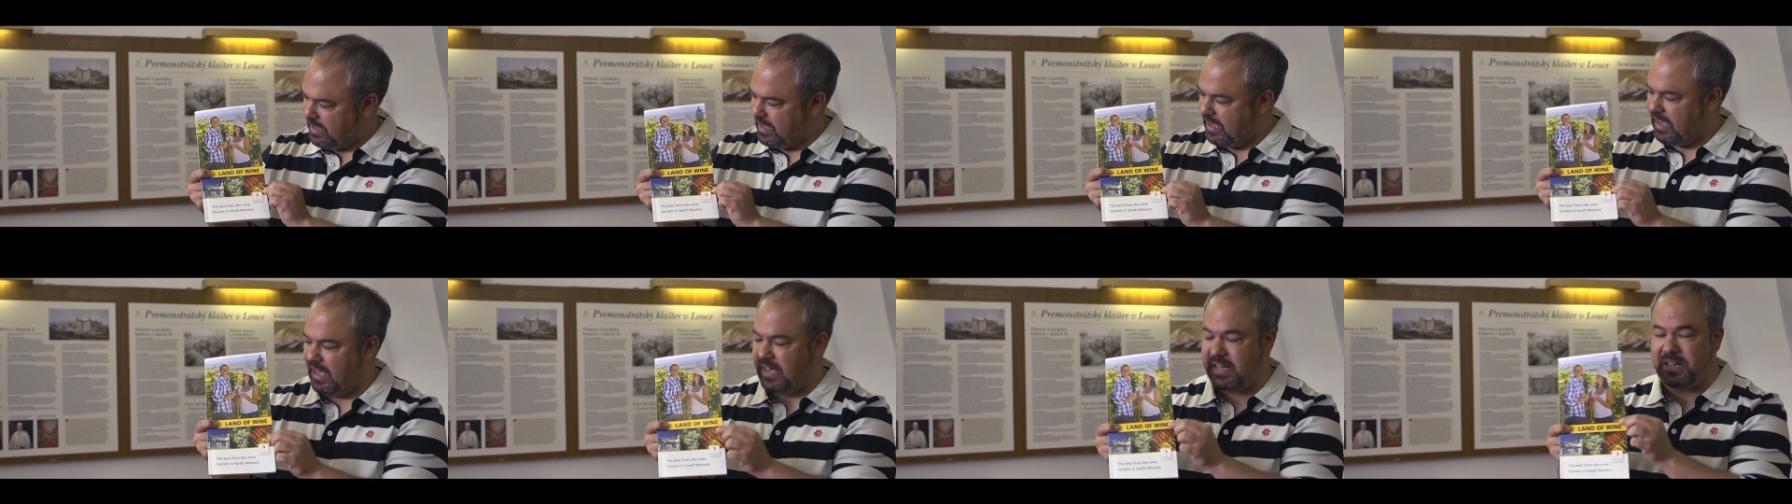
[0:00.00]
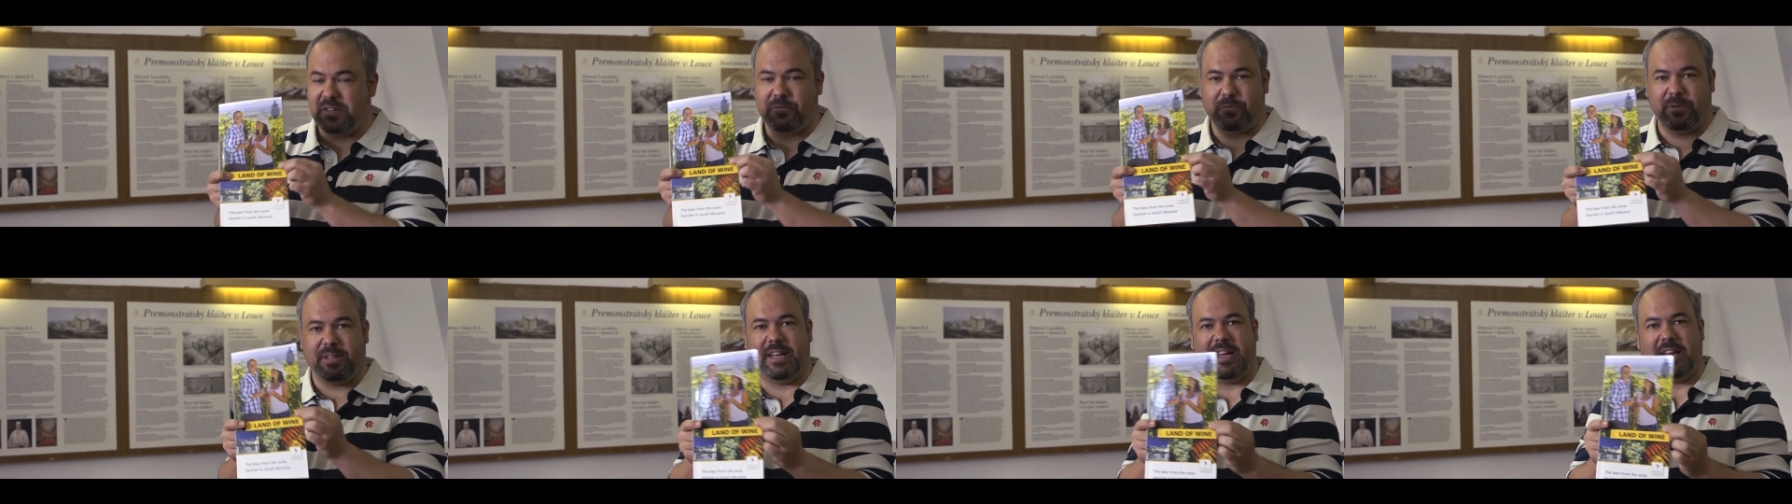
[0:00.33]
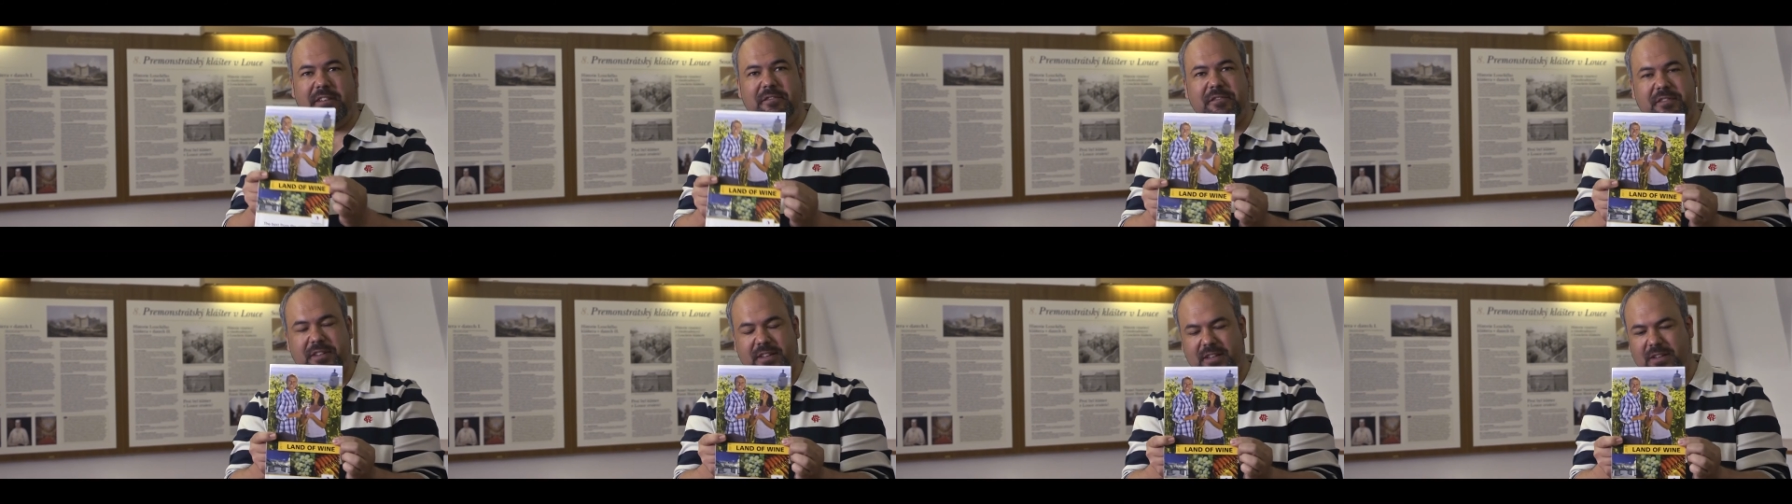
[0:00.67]
And we
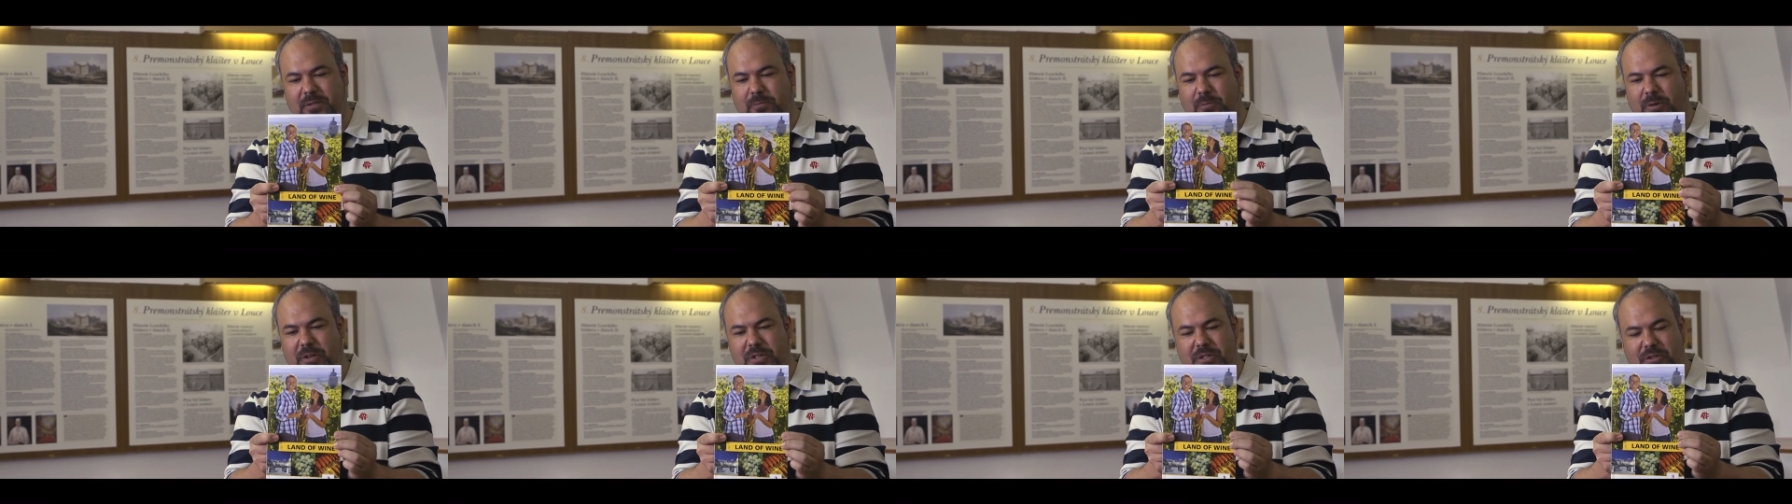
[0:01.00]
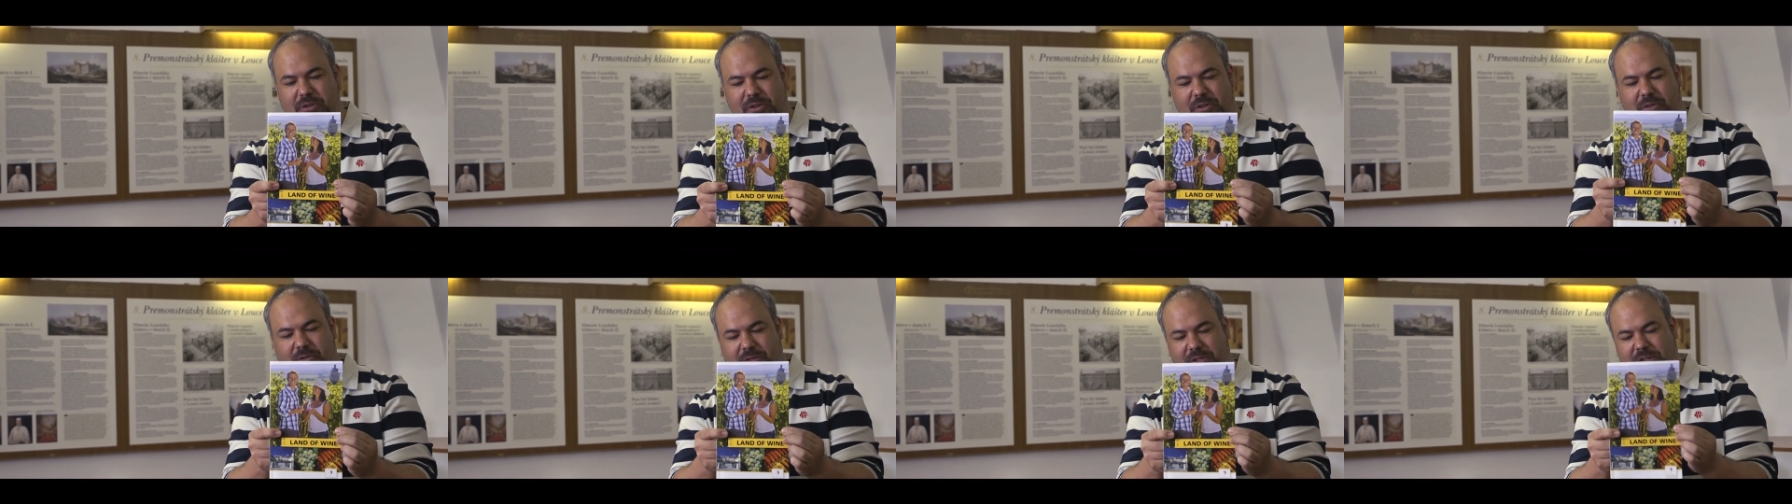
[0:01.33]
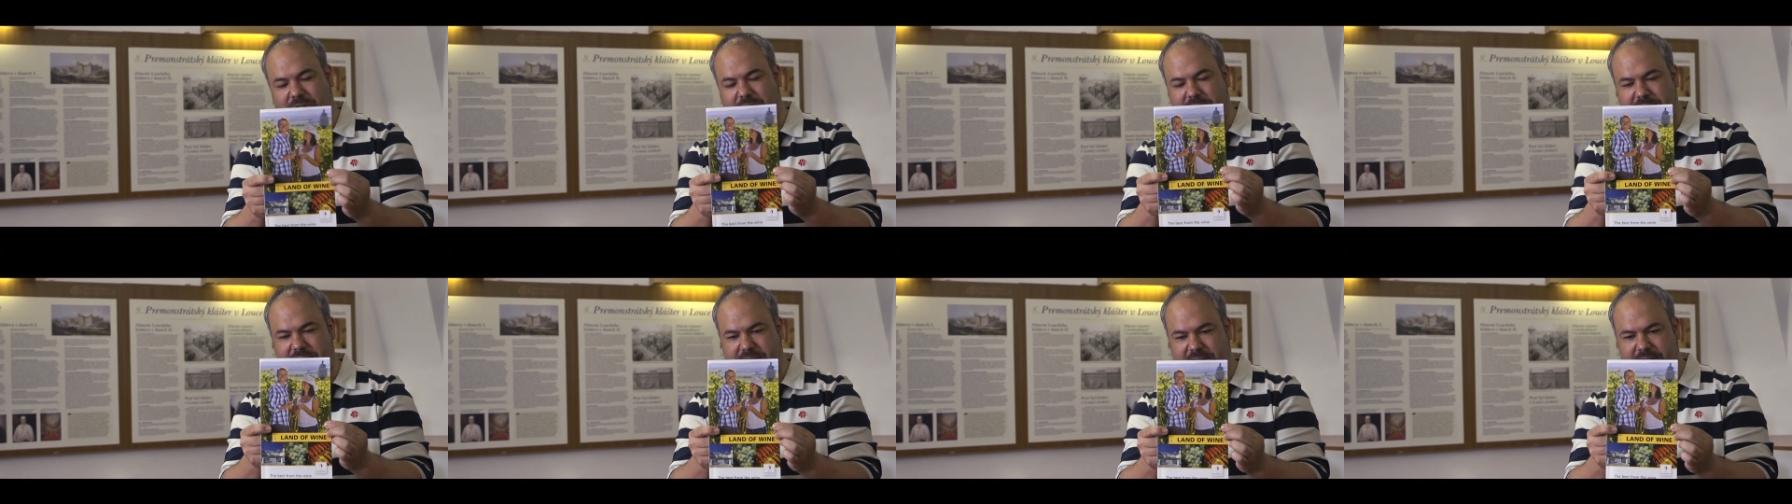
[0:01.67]
have here what you could
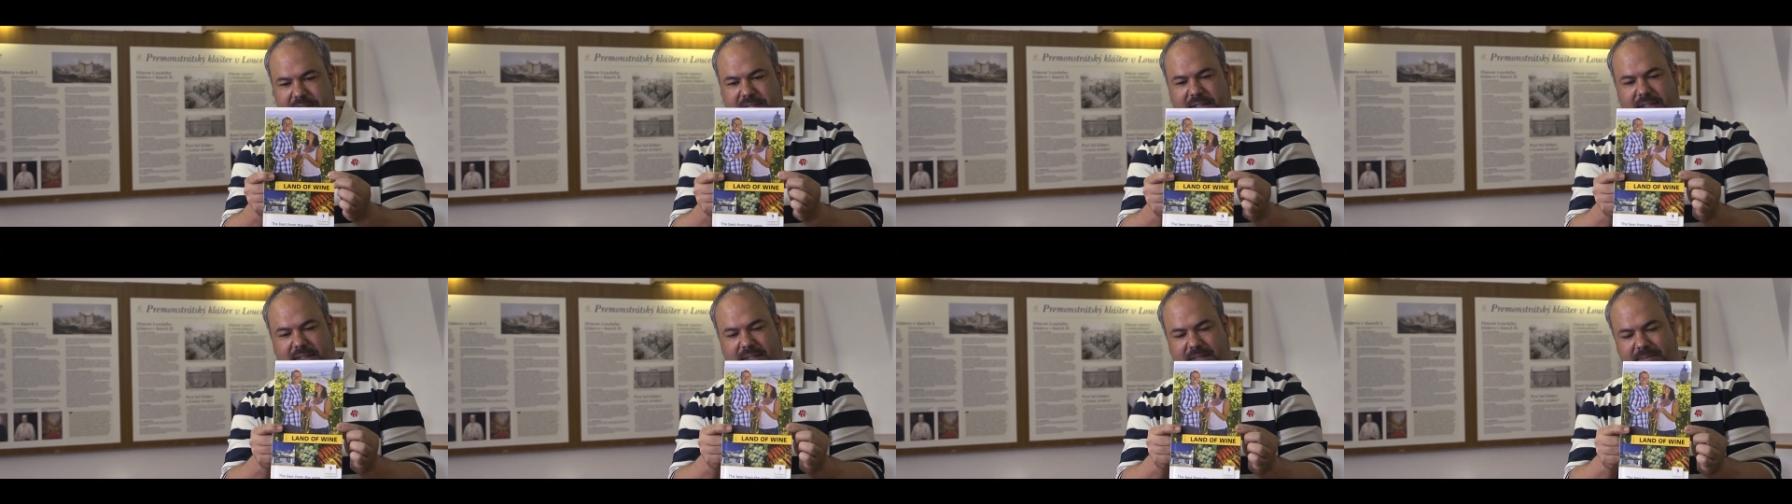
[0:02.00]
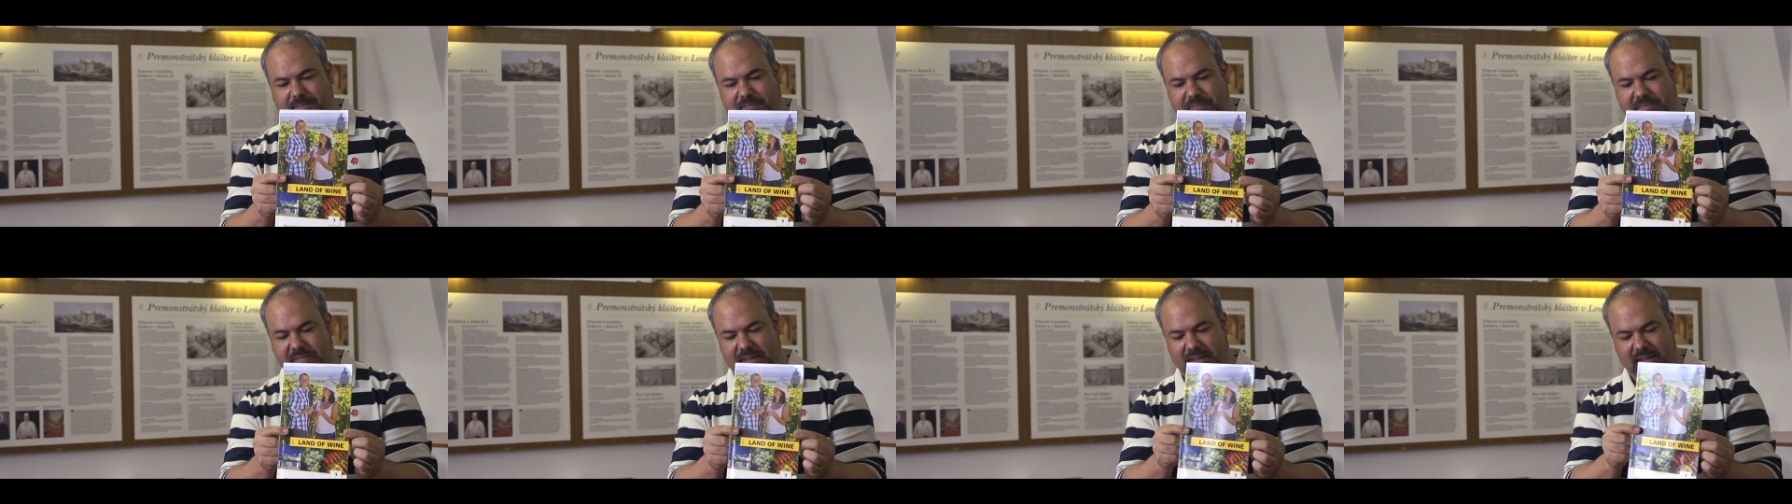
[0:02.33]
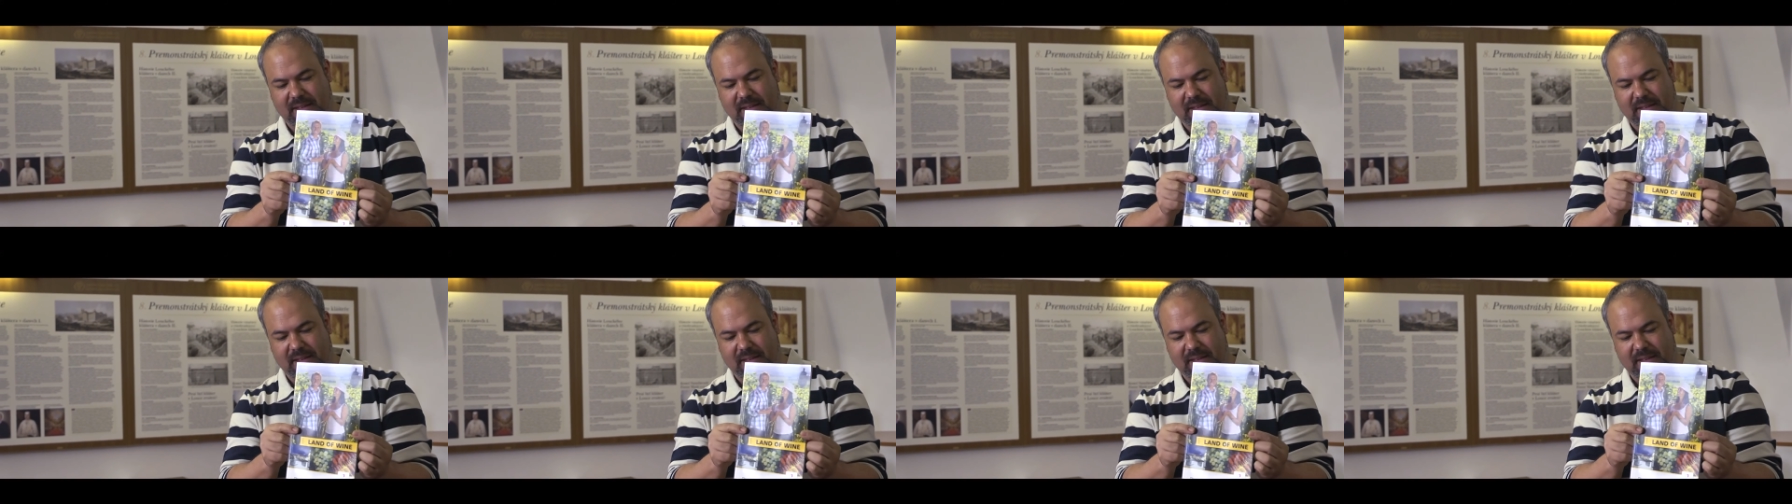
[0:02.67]
consider